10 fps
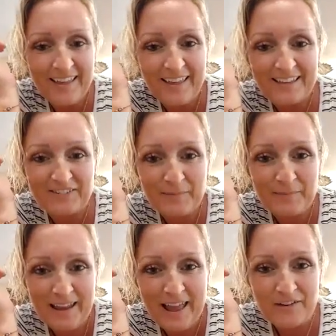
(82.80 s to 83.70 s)
Is
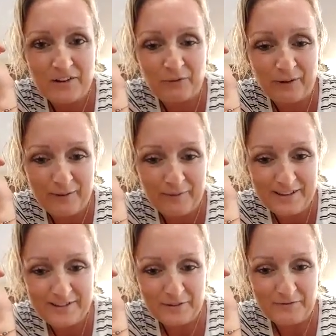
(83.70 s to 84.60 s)
everybody having a great
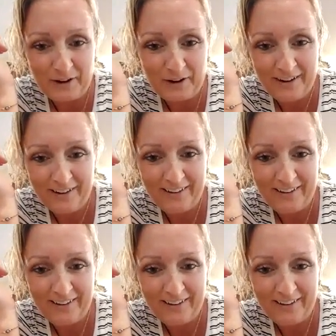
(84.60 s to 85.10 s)
week so far?